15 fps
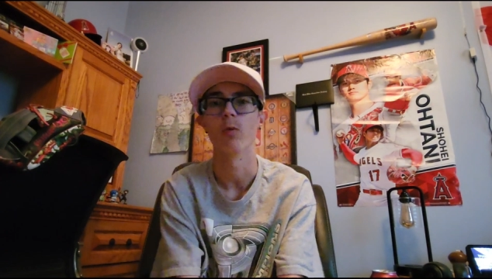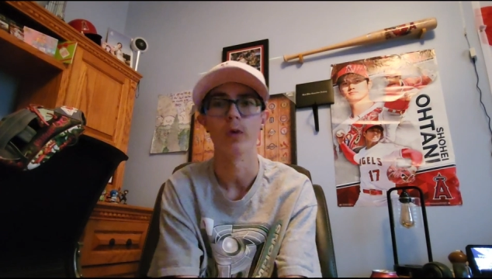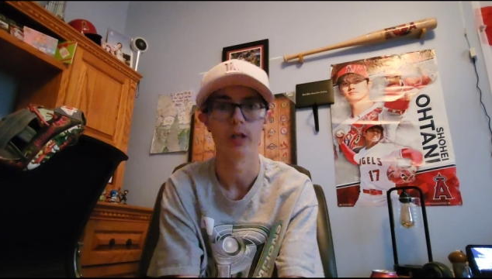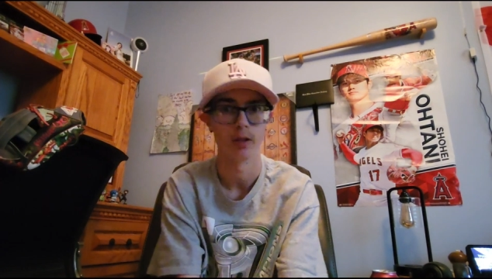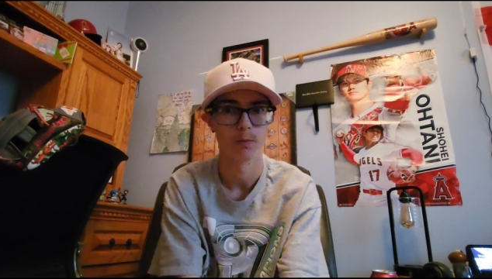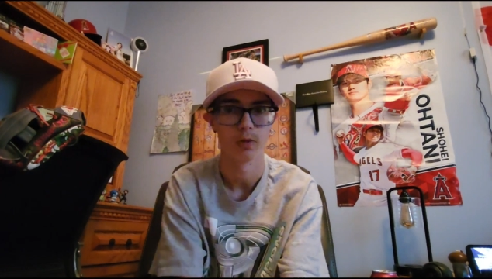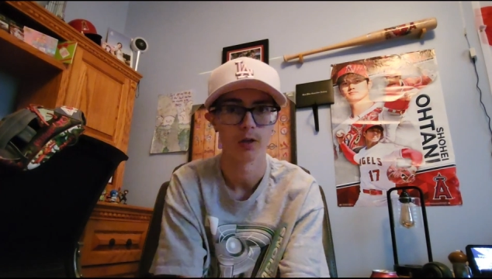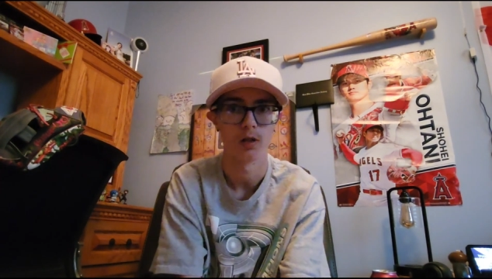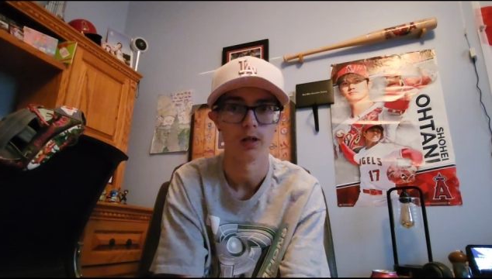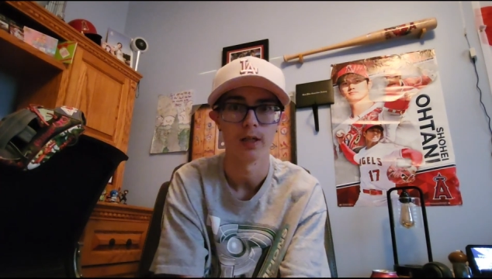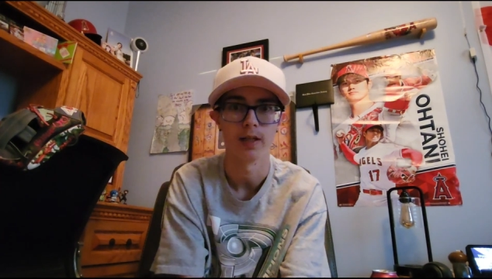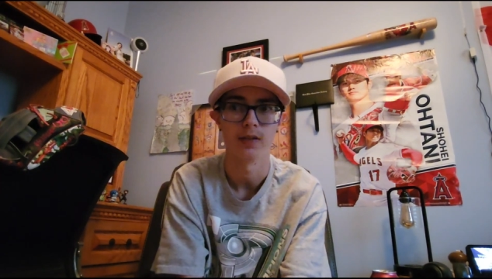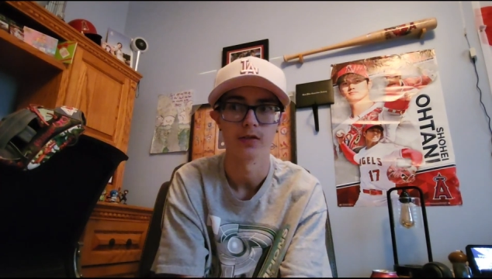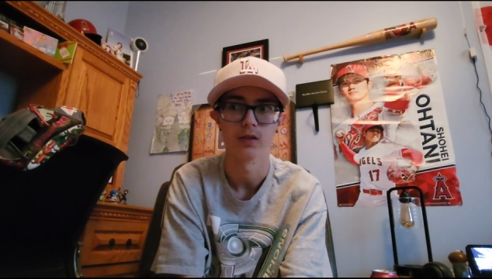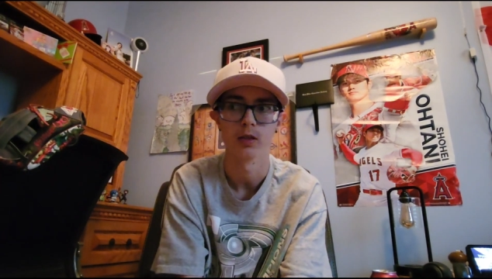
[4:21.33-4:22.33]
We didn't put our
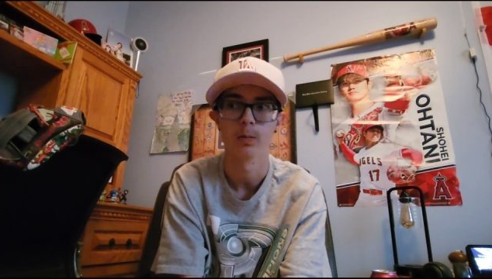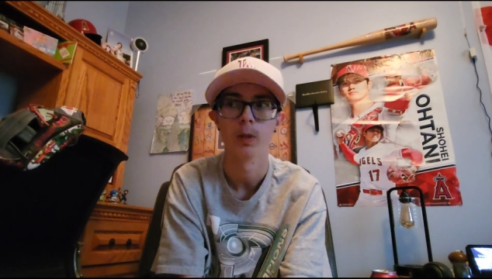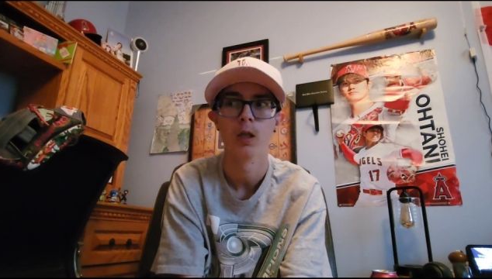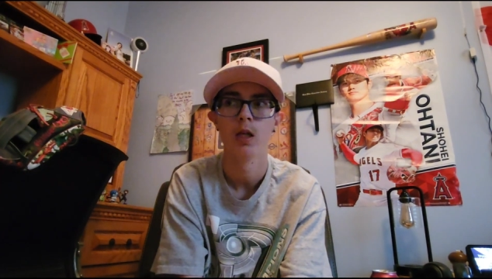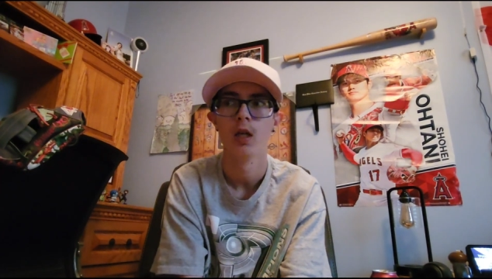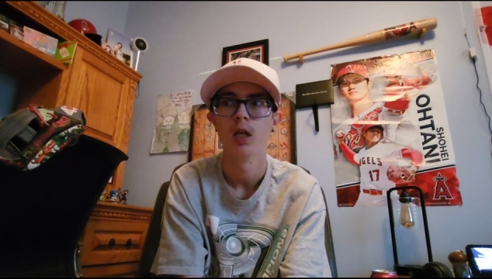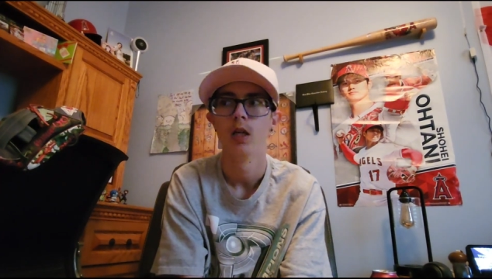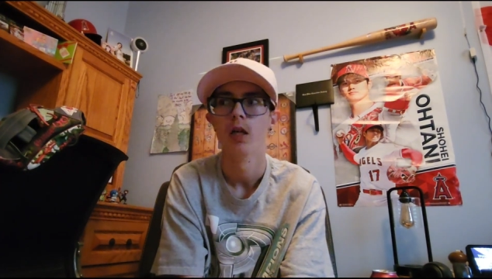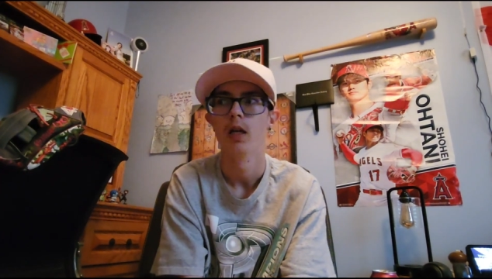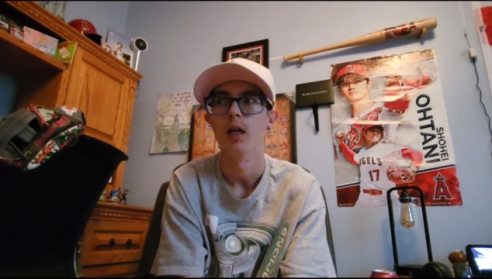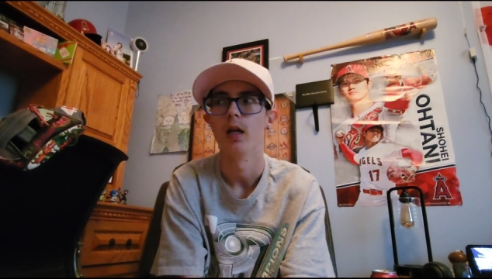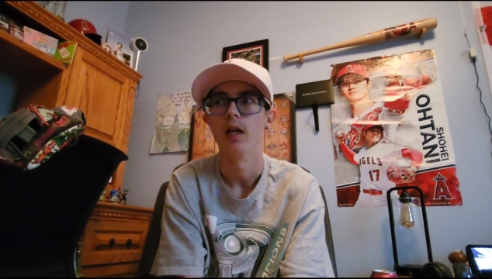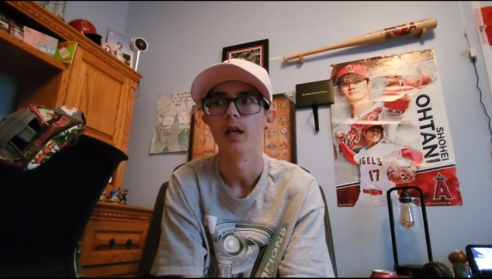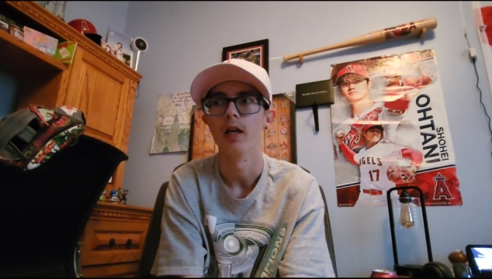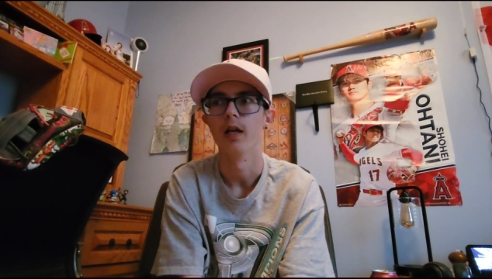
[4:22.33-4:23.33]
hands up,
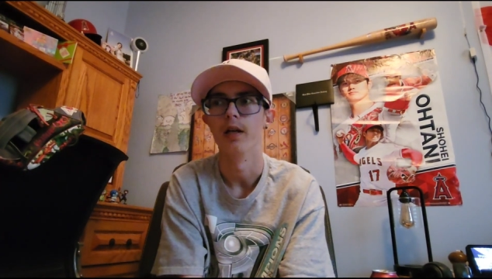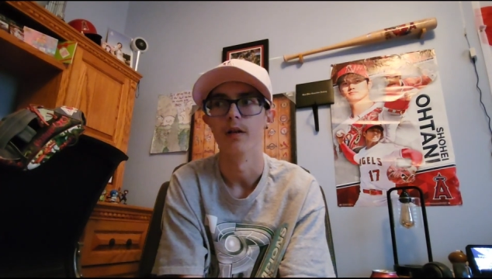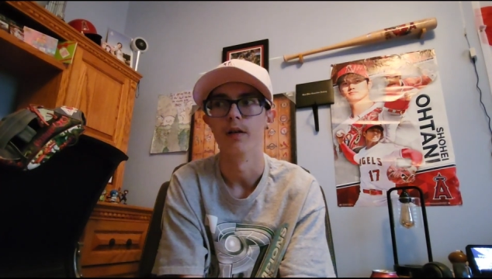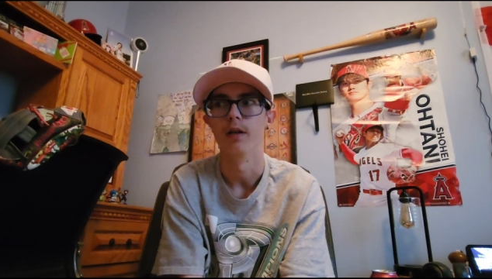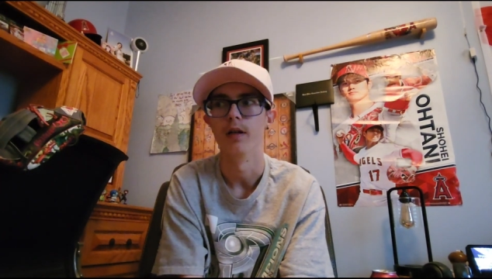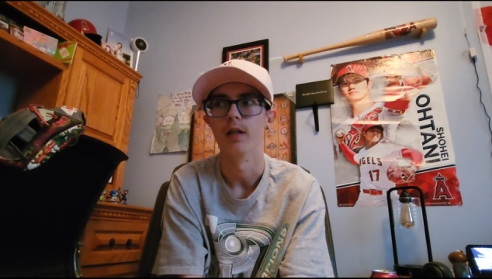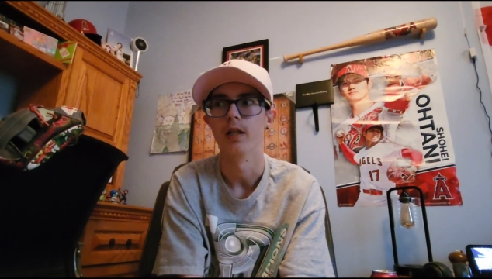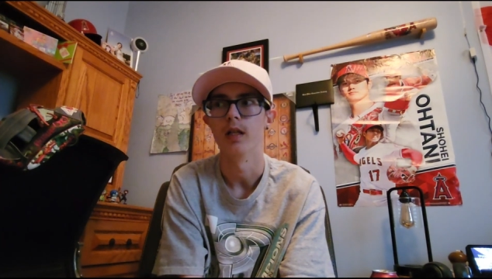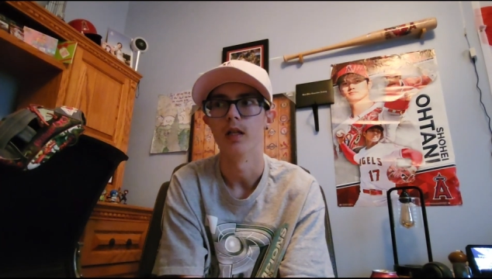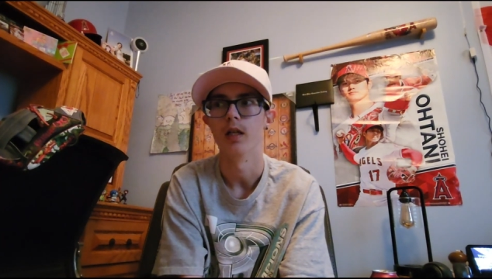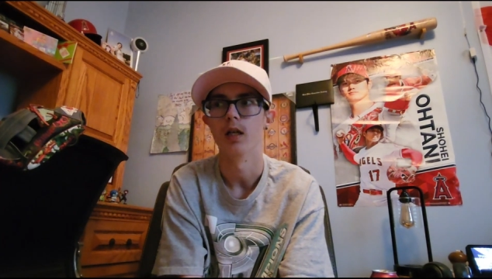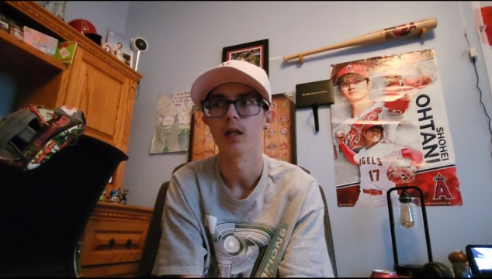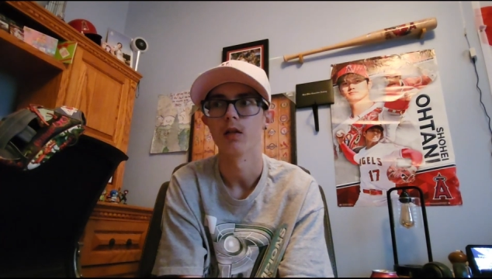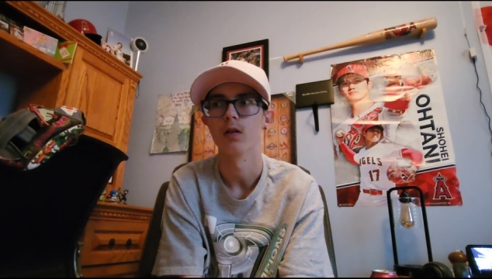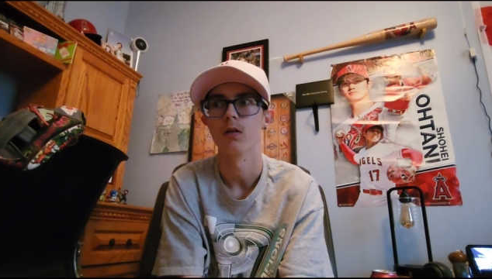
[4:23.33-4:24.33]
and he
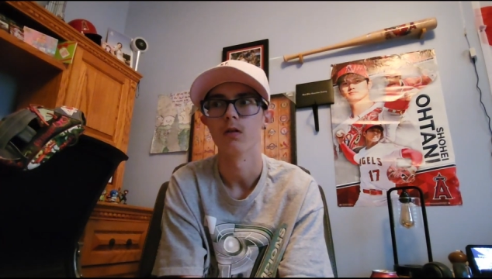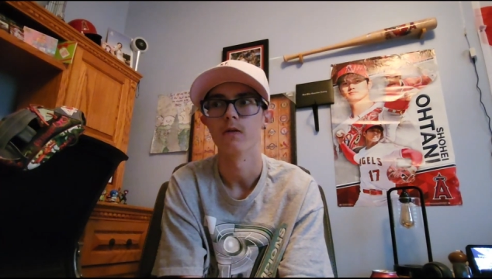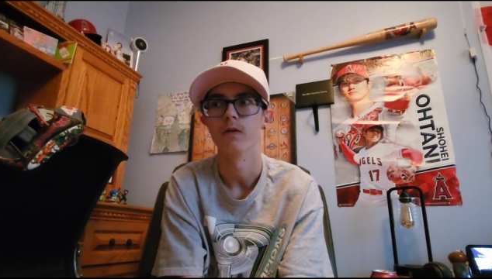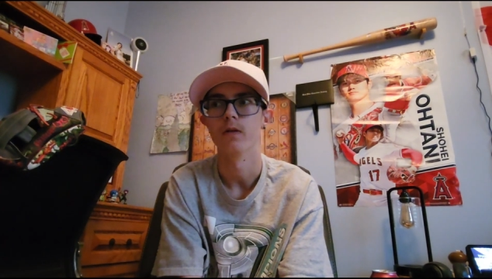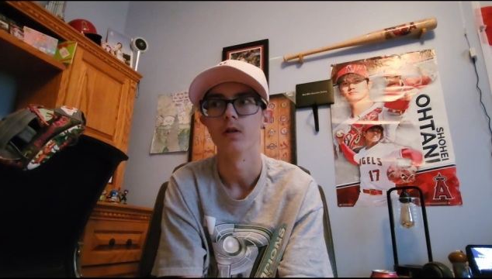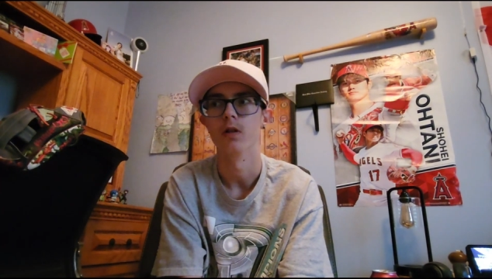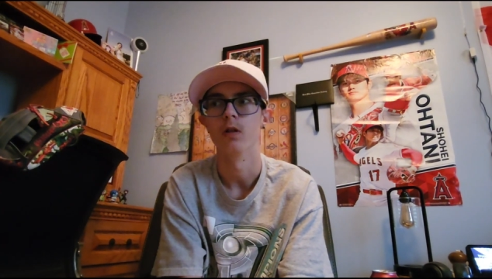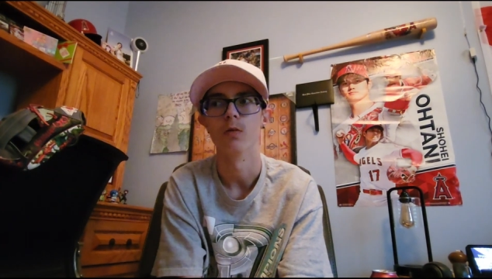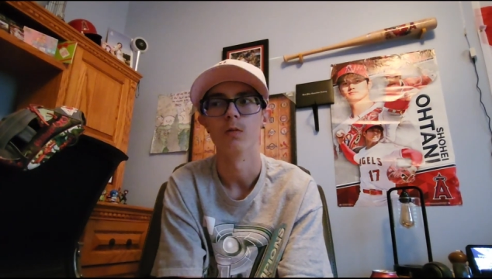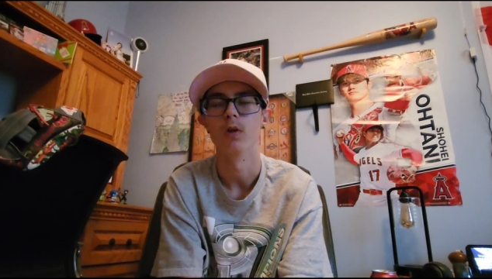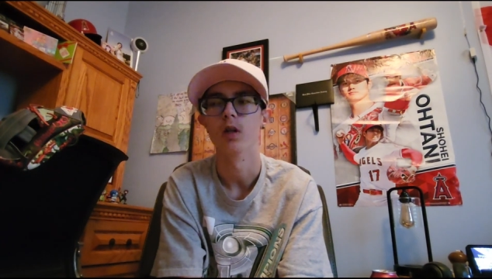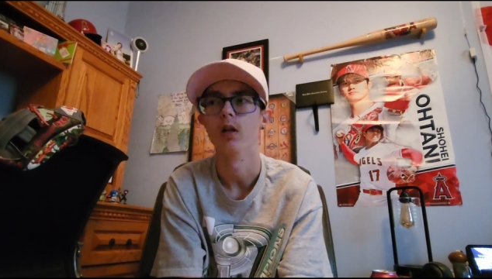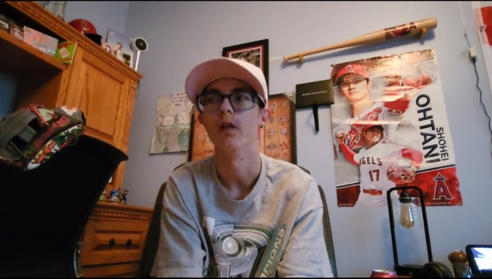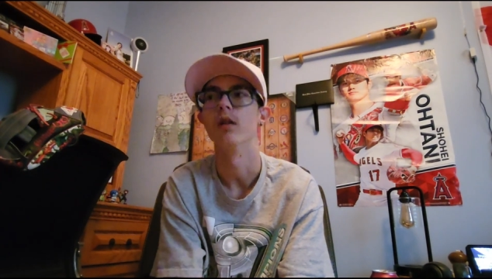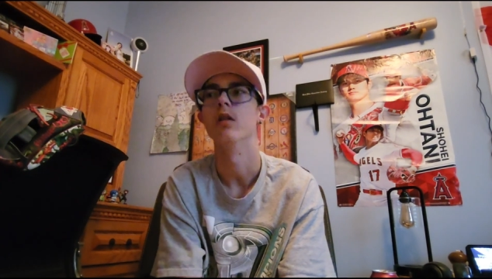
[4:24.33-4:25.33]
got called for a home
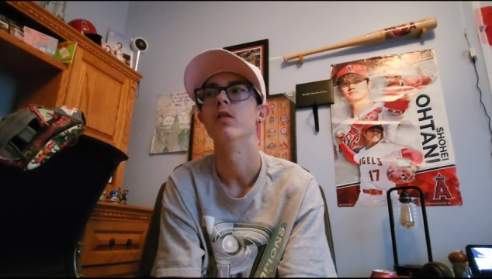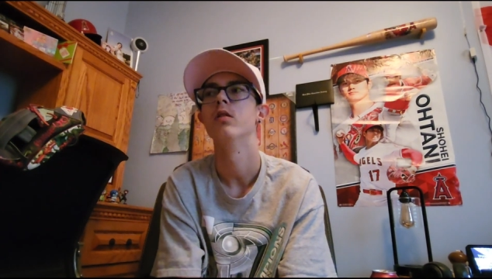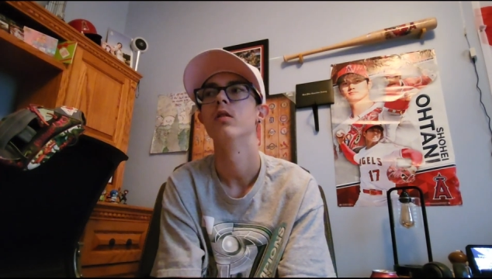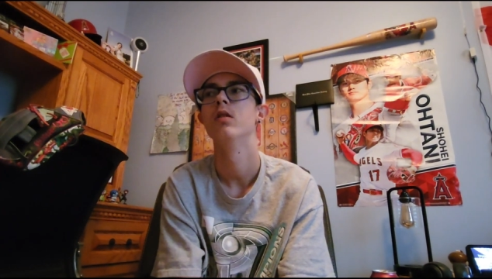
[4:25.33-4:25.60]
run.